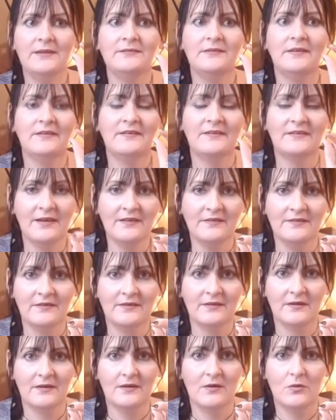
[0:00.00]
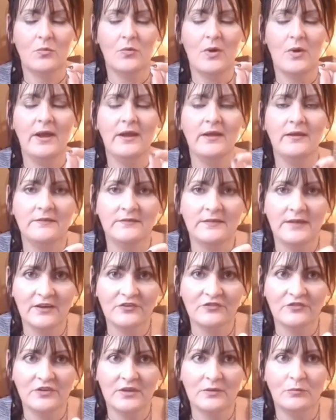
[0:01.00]
and discussing why is it
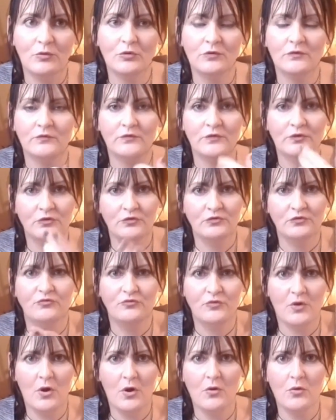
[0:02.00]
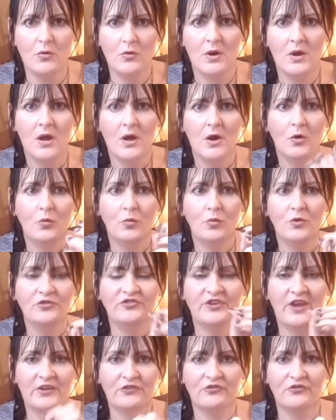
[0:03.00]
actually important for you to know
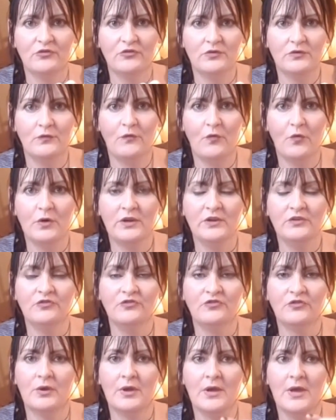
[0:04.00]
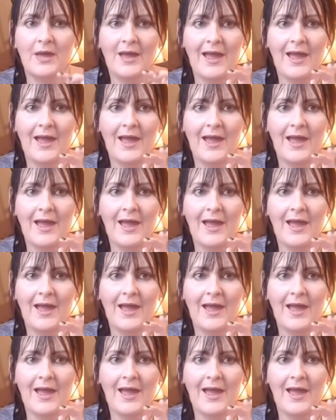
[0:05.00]
which category you fall into.